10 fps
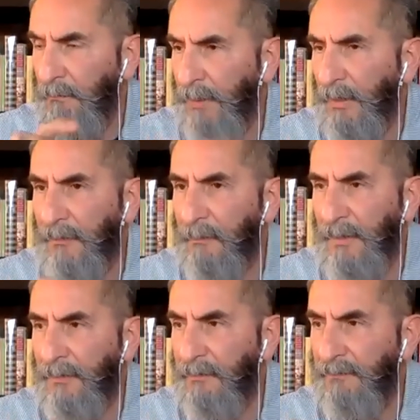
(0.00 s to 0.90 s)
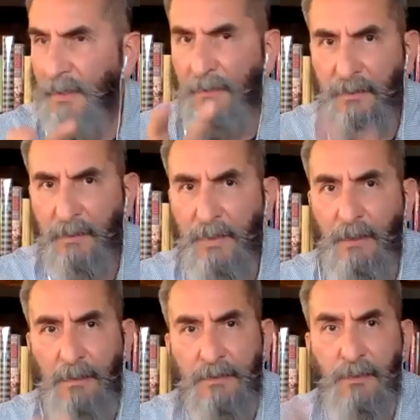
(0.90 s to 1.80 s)
both her mother and father, her
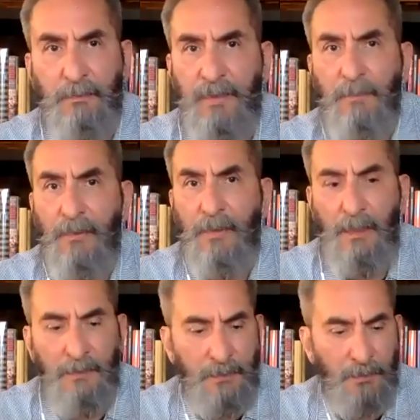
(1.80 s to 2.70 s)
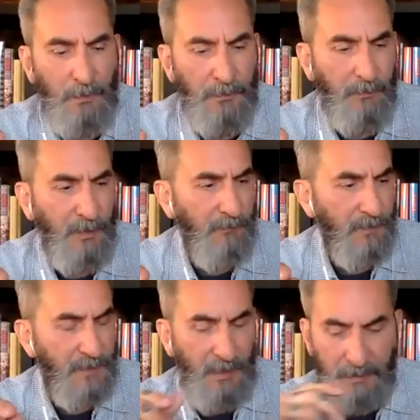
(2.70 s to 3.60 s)
parents would pimp her out to older men for
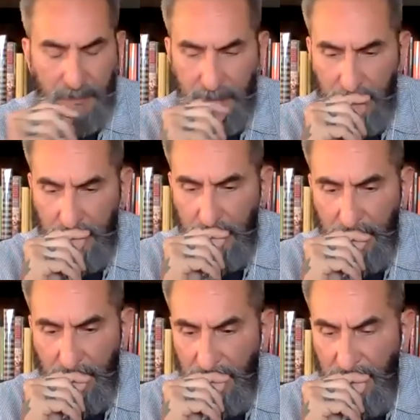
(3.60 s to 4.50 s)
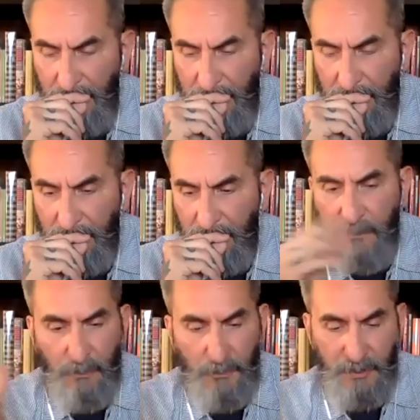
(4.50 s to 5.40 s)
sex. And of
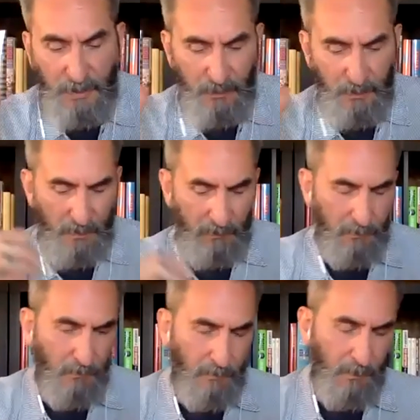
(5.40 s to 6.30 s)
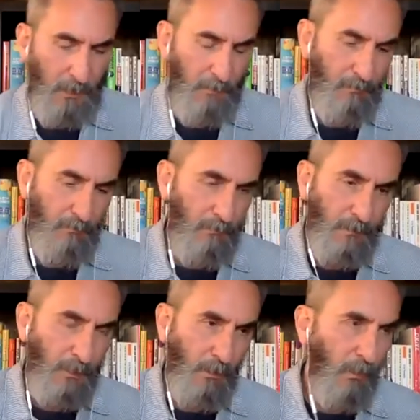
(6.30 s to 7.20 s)
course, she had a lot of uh,
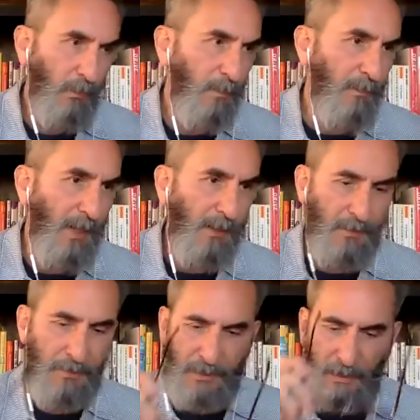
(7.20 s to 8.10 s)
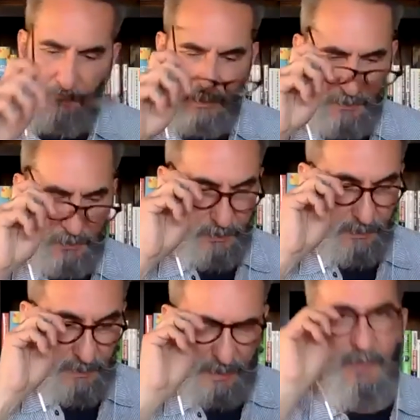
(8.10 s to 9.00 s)
horrible baggage to carry. And she
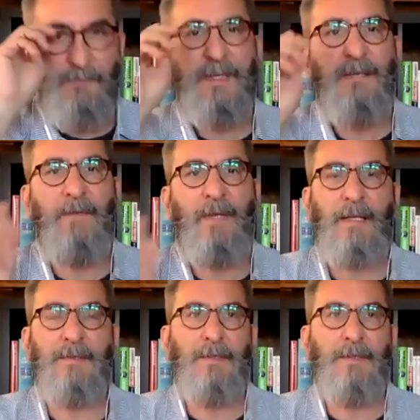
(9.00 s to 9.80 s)
said, How do I forgive that?